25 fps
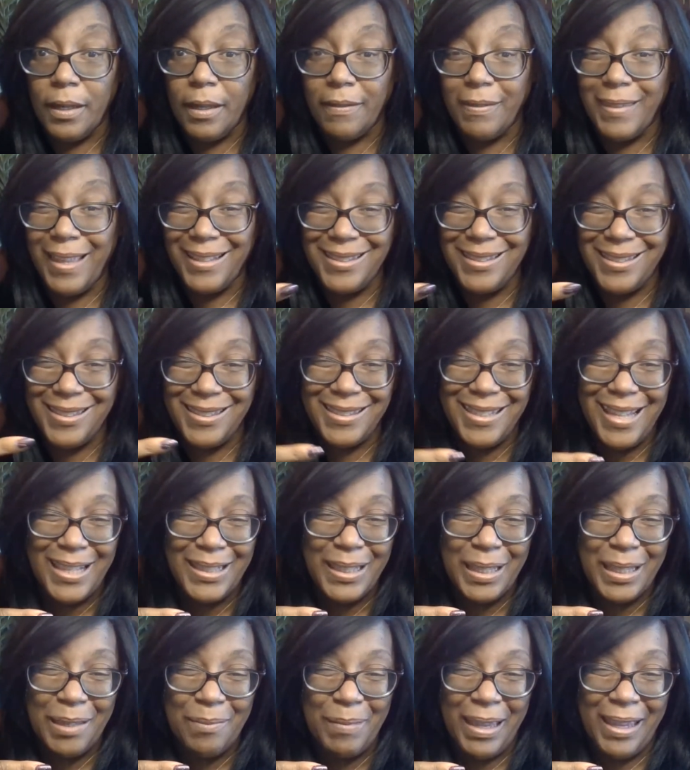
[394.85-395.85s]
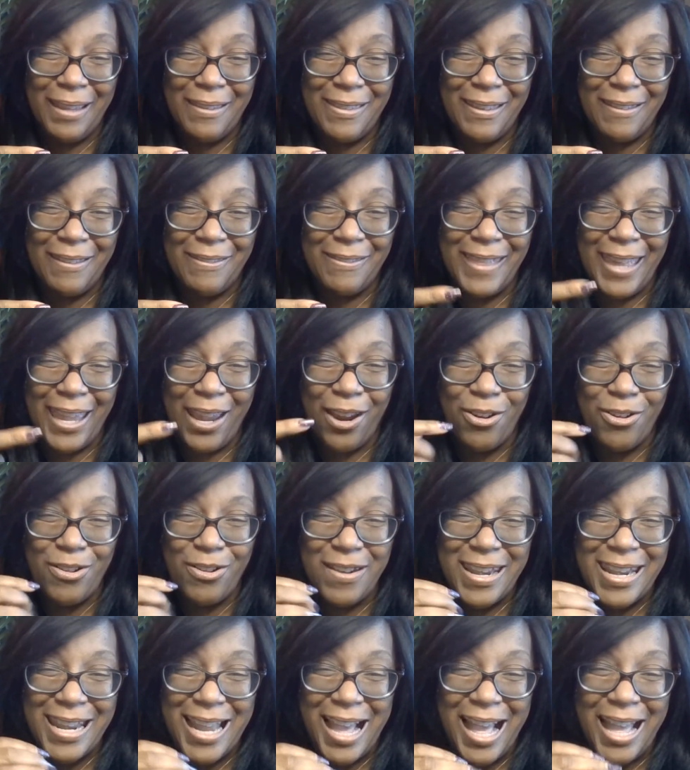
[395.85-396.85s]
that's telling me that they are
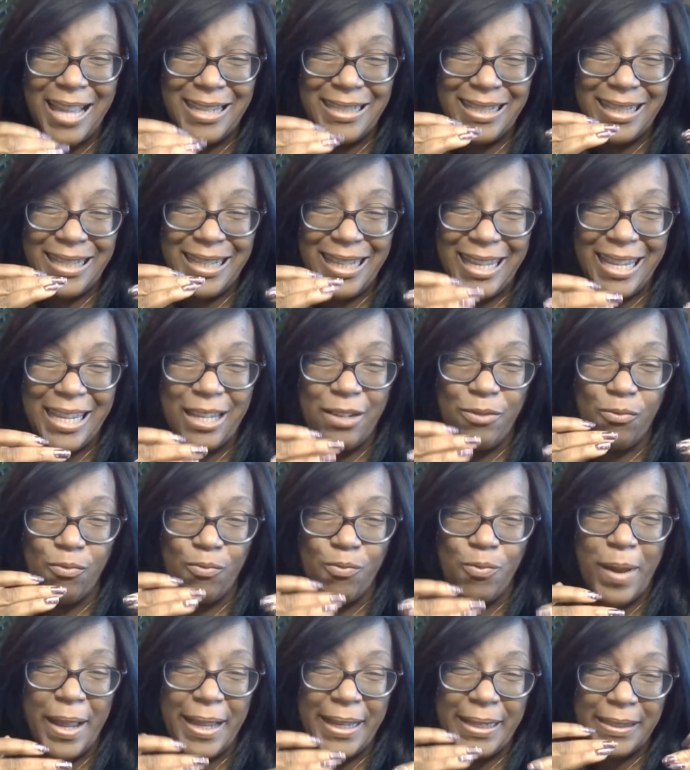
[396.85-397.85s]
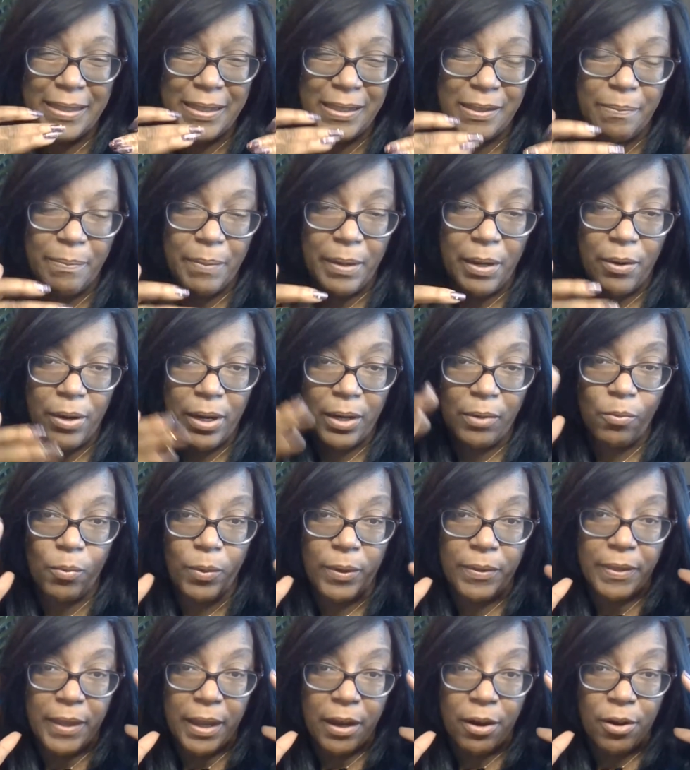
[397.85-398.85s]
not in right spirit
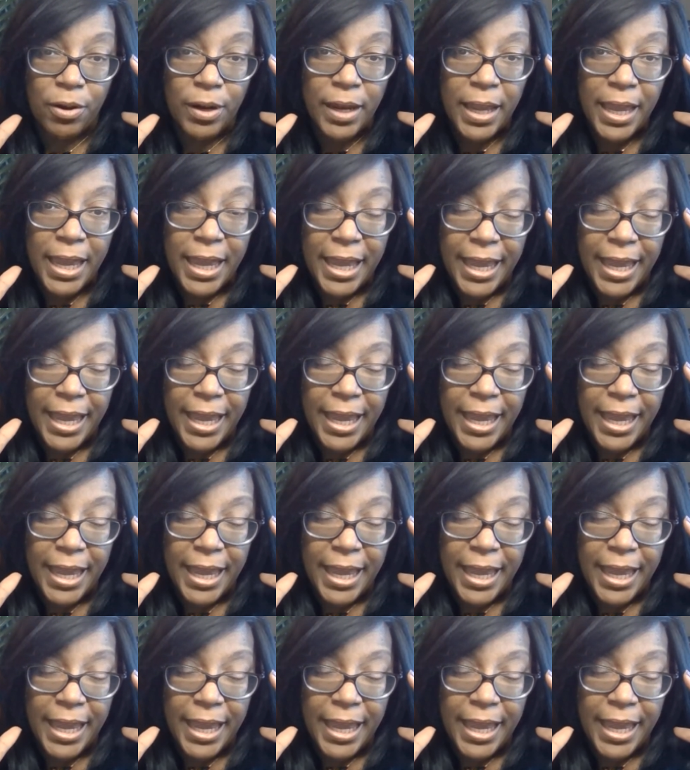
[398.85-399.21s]
when they're